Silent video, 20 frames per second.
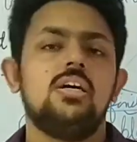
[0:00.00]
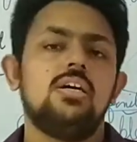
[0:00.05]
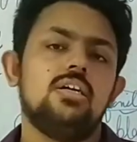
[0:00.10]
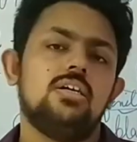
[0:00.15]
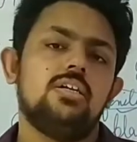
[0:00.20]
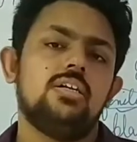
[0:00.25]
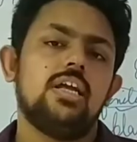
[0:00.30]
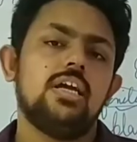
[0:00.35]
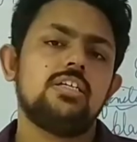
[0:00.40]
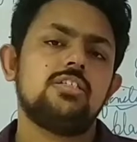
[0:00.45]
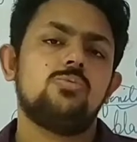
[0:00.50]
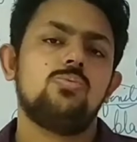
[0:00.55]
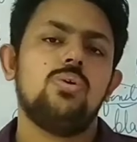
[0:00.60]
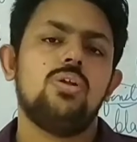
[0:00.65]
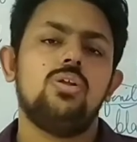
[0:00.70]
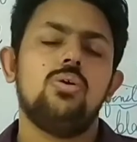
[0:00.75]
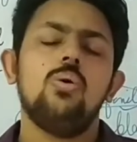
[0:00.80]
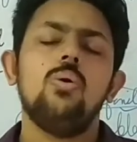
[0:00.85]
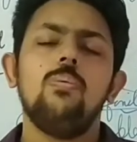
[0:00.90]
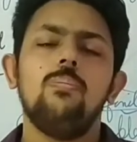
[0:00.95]
next
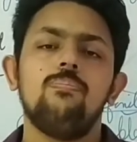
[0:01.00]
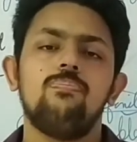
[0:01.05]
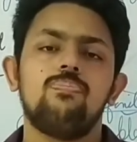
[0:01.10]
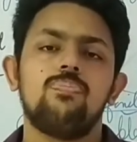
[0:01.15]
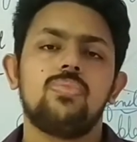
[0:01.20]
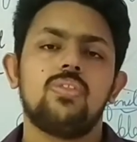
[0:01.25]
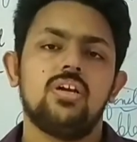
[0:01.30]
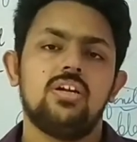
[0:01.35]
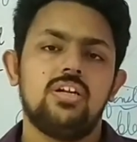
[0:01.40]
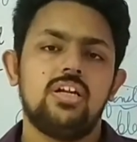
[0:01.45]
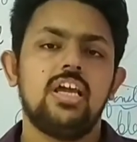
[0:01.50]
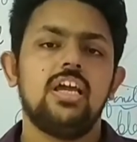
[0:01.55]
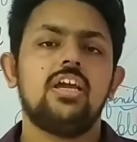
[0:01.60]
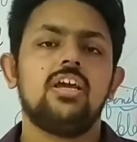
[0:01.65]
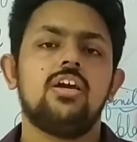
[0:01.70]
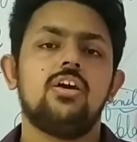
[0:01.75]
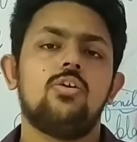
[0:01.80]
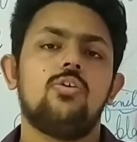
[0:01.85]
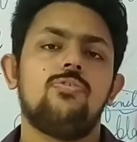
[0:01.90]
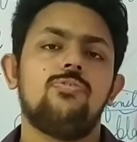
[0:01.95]
video,
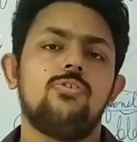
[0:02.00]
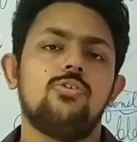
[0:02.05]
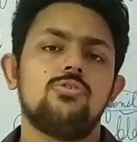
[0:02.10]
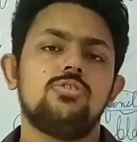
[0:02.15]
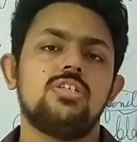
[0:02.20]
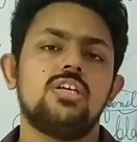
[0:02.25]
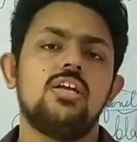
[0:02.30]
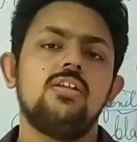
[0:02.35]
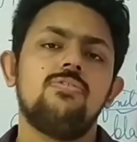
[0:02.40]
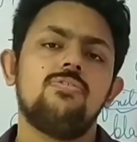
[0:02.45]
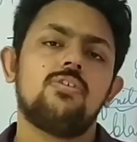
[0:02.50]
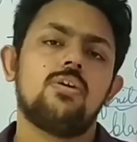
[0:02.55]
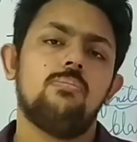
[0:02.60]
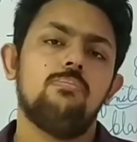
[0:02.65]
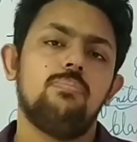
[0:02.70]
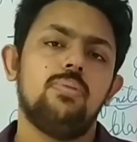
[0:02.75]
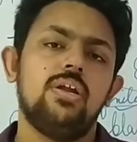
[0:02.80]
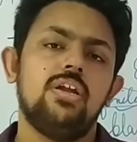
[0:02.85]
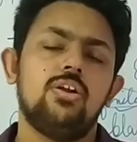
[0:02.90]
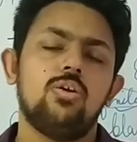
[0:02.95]
take care of yourself,
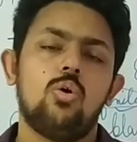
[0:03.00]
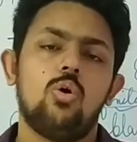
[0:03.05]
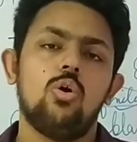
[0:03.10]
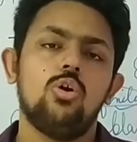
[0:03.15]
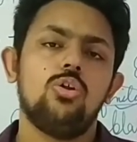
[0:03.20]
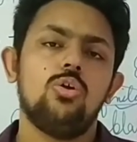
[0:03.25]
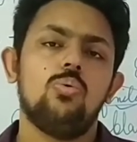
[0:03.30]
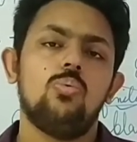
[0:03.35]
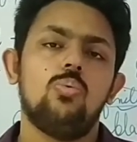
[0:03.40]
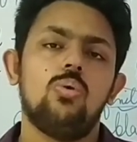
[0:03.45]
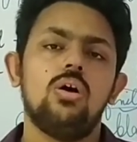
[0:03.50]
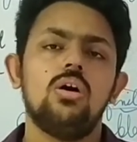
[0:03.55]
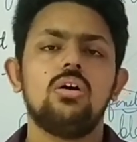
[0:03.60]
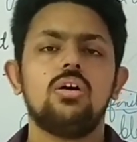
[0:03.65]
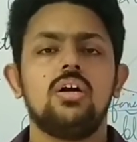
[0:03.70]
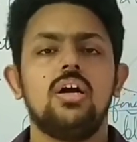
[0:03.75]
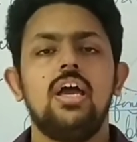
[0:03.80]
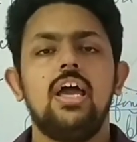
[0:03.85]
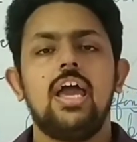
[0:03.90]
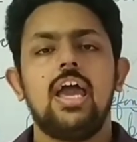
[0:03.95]
complete all your
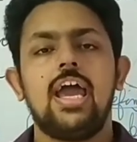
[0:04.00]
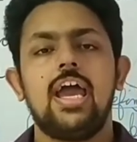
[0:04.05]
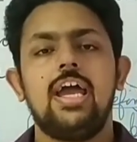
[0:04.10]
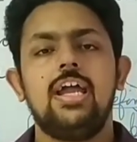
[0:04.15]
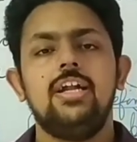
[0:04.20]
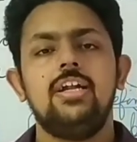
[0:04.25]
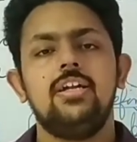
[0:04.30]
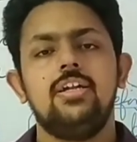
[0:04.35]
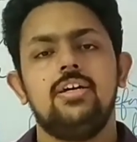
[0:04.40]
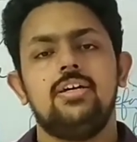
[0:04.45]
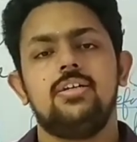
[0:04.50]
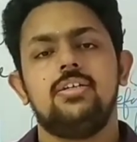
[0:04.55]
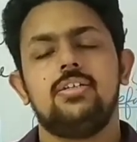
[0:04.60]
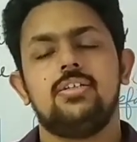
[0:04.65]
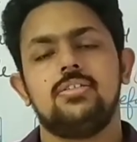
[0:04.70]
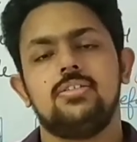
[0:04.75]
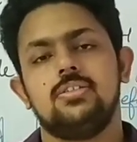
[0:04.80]
work, and